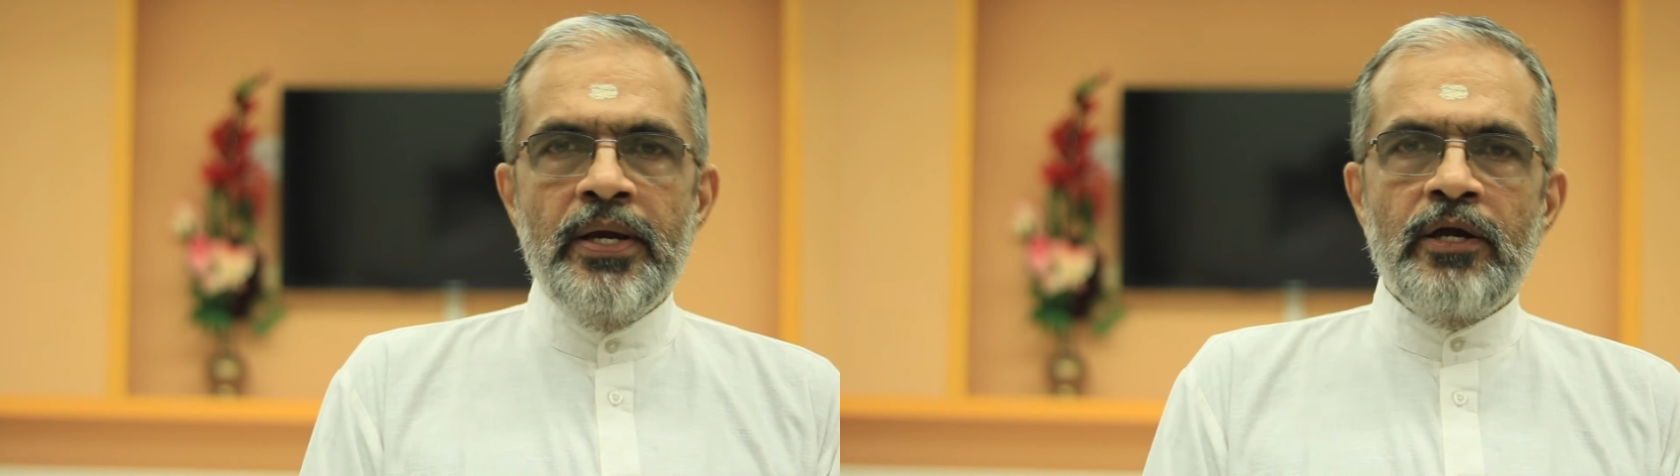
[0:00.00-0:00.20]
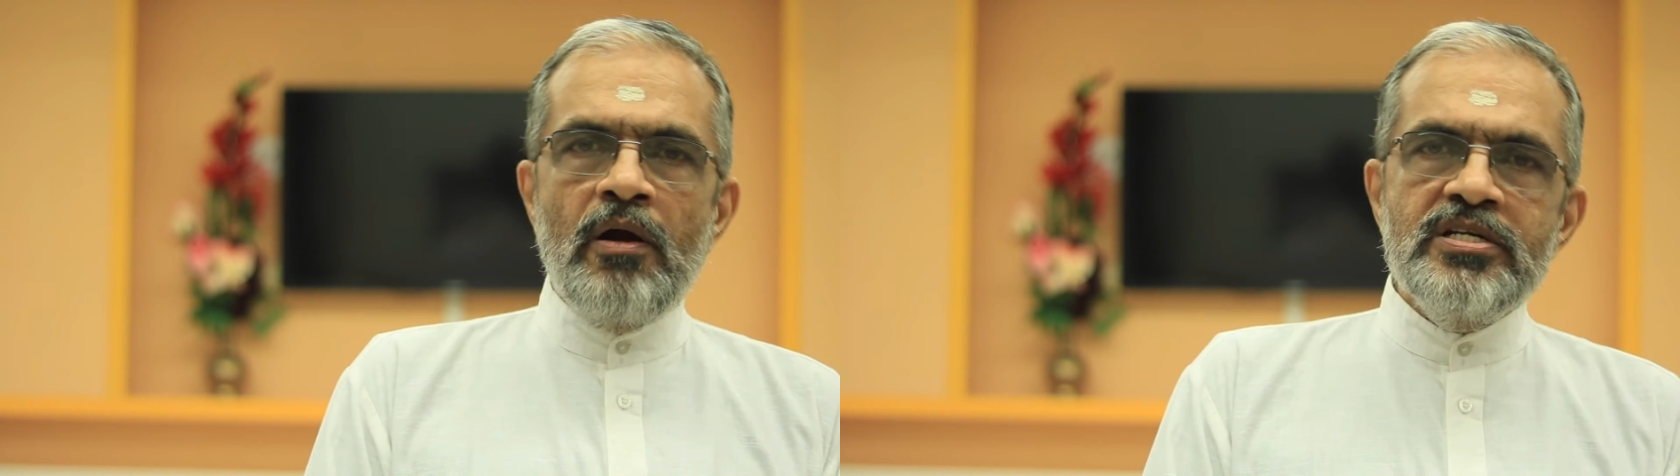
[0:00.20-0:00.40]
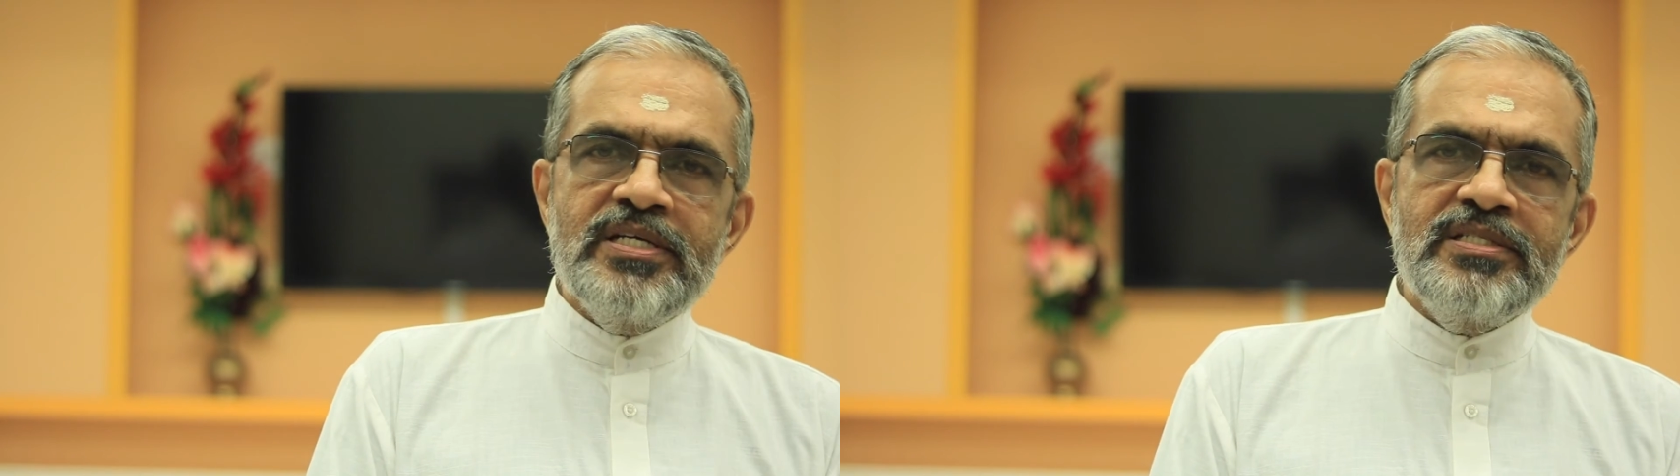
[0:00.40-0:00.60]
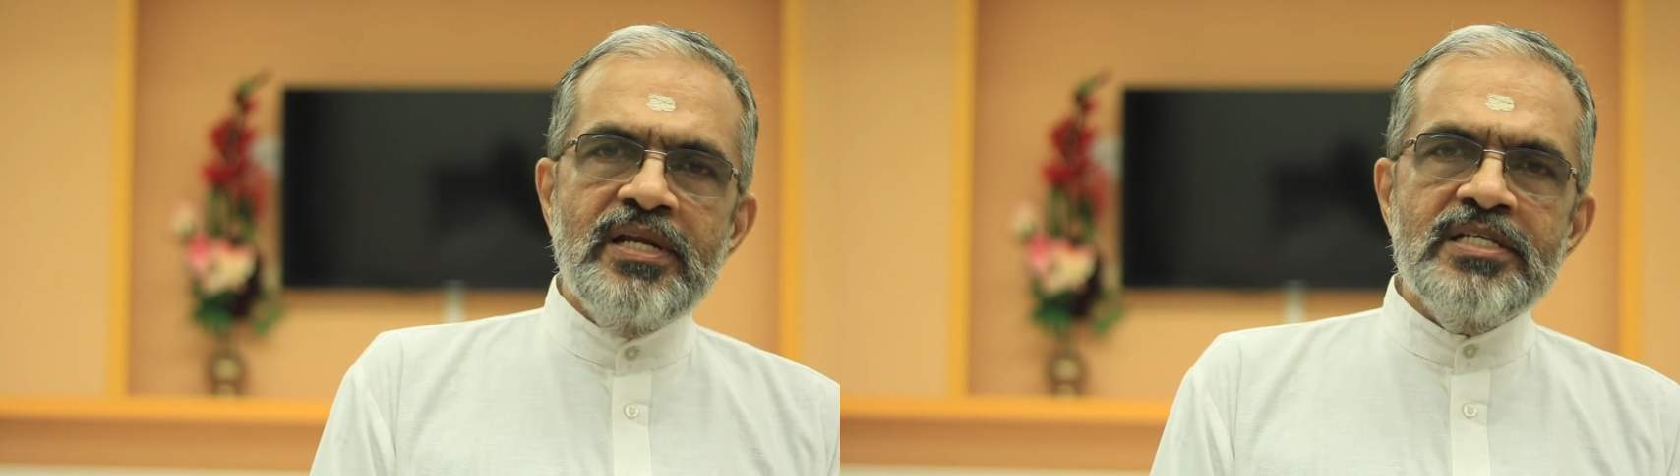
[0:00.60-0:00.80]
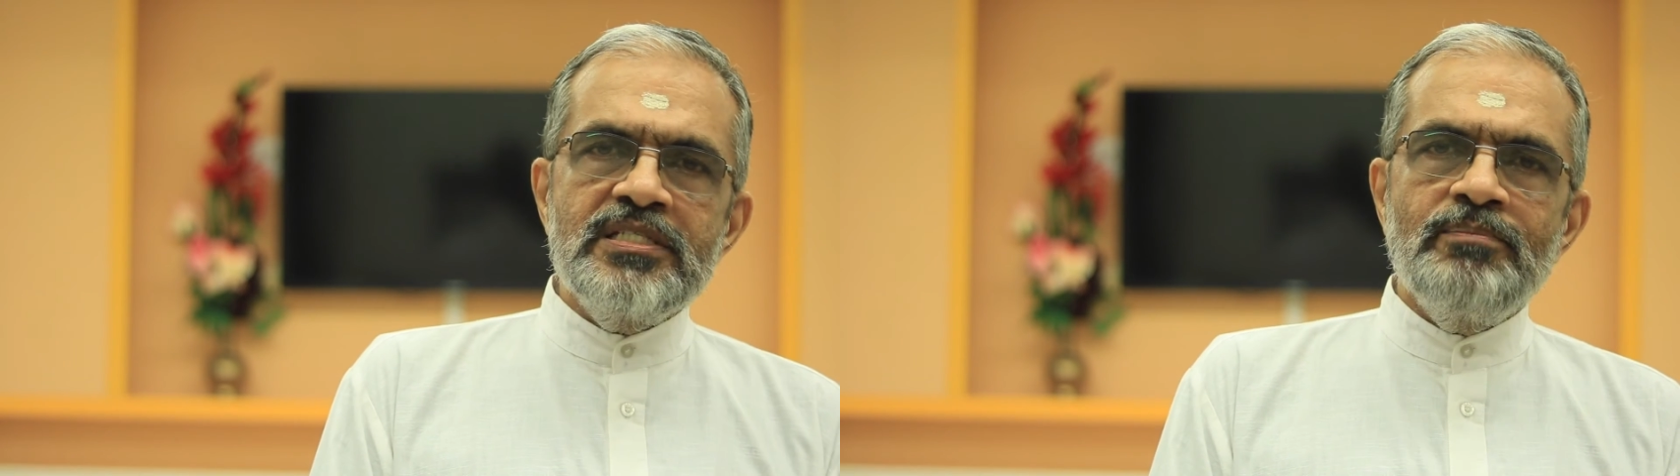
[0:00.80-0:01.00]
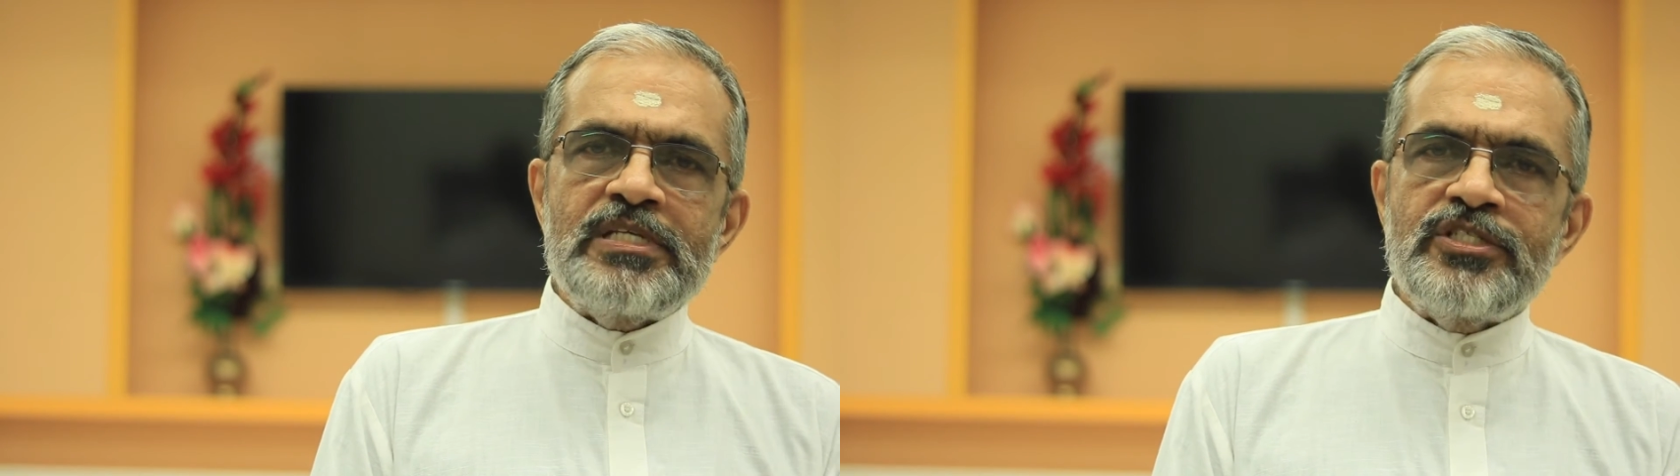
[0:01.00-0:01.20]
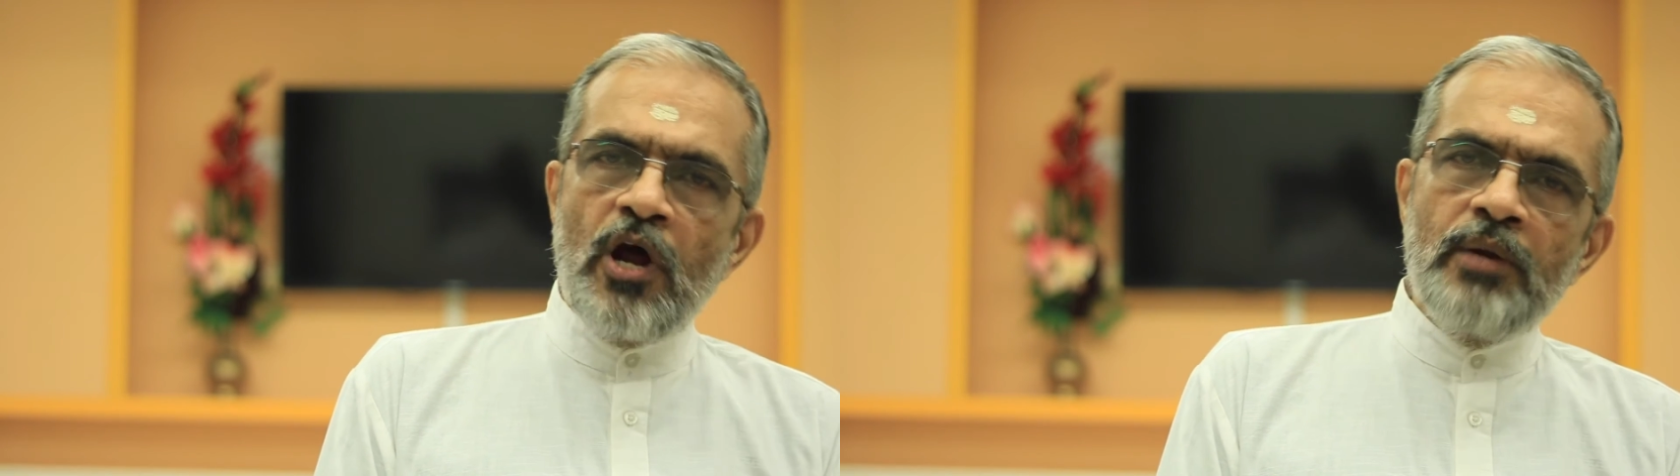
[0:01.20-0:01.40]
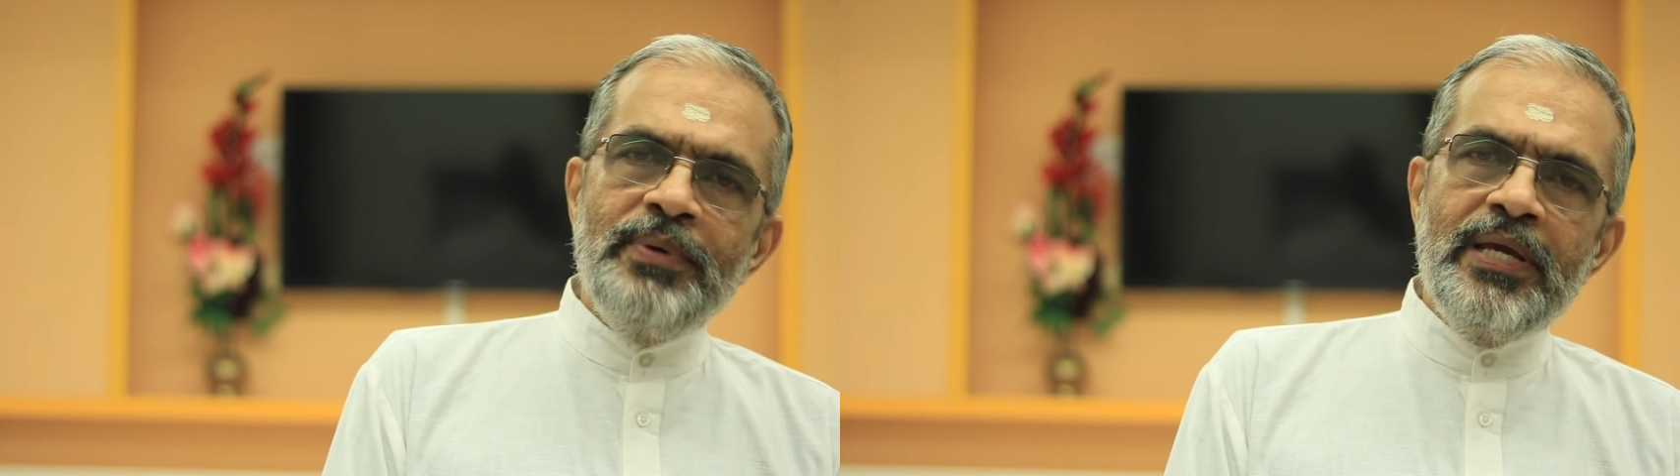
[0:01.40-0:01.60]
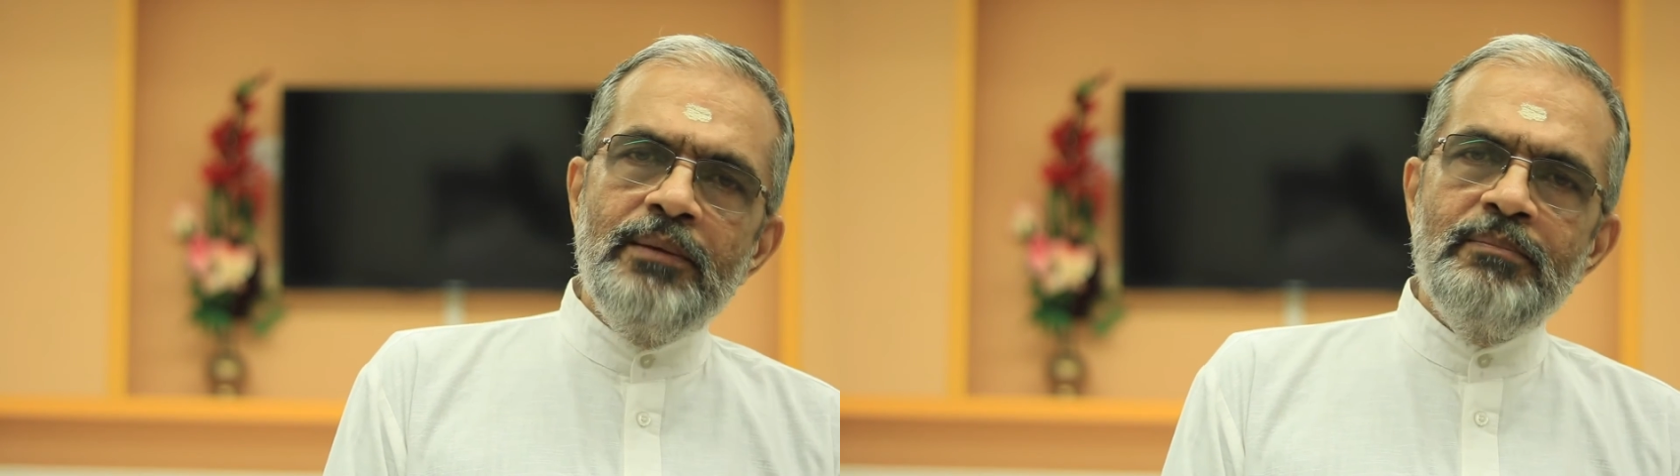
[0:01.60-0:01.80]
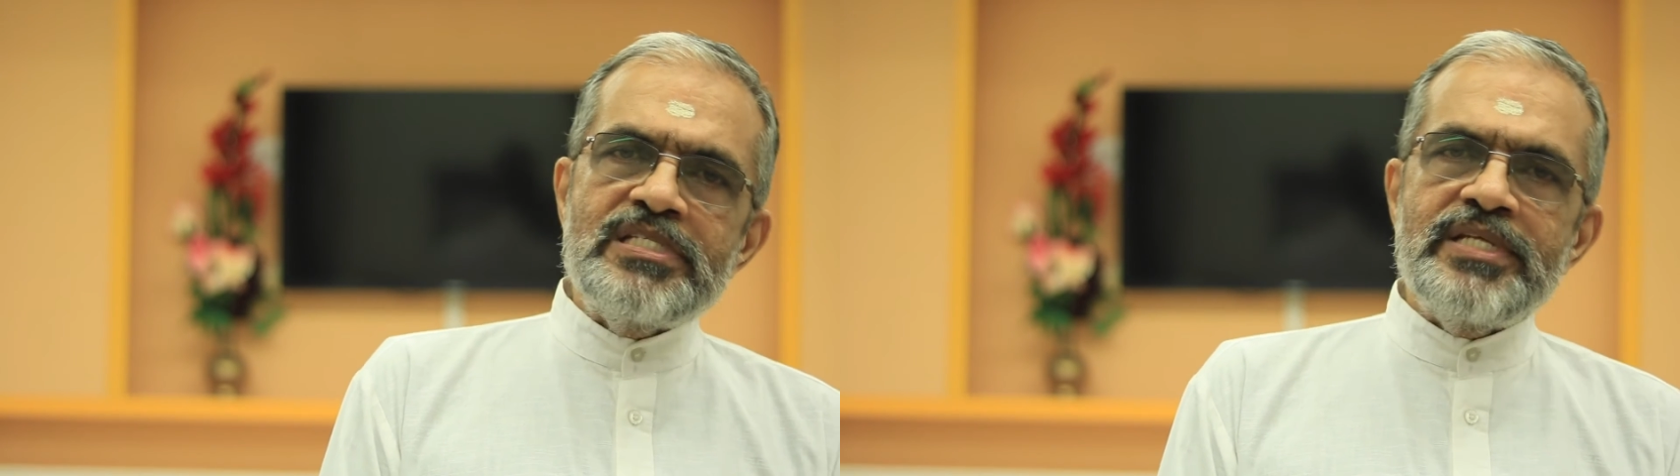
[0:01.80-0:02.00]
Consciousness must not be
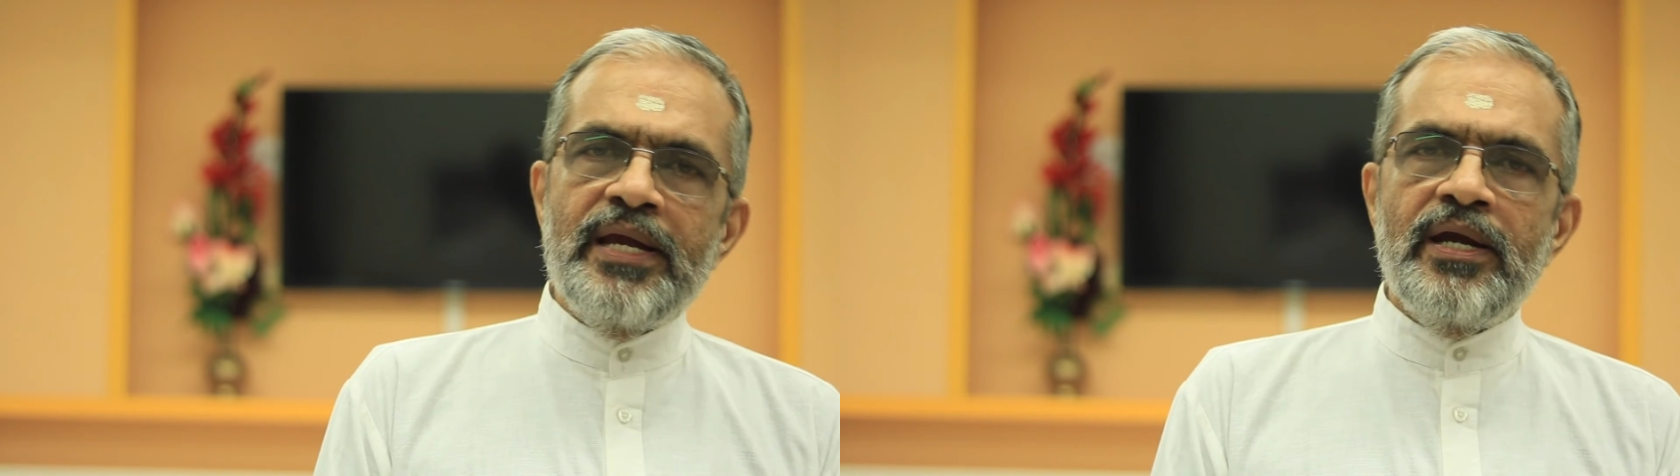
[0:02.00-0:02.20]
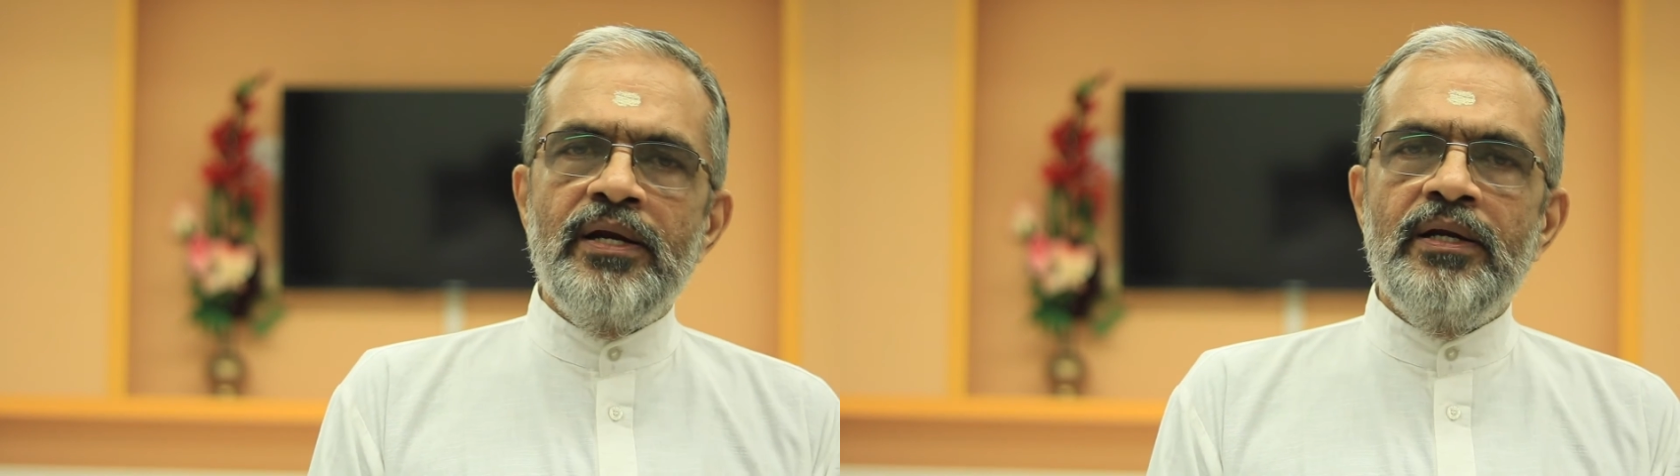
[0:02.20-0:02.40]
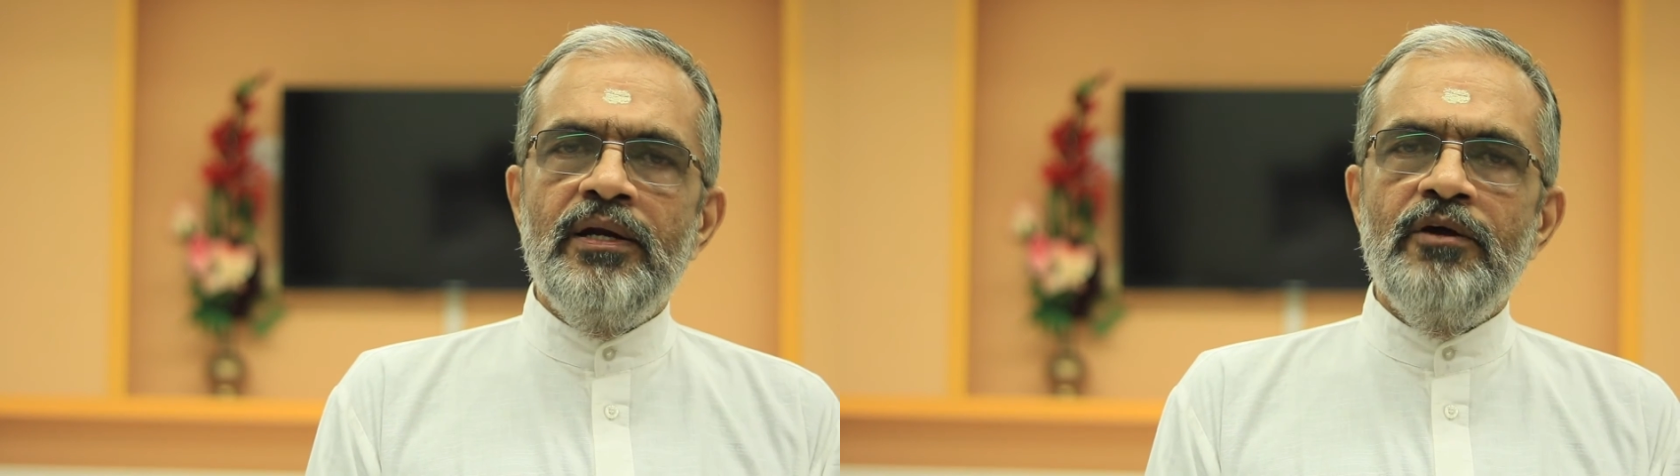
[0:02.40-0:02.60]
mistaken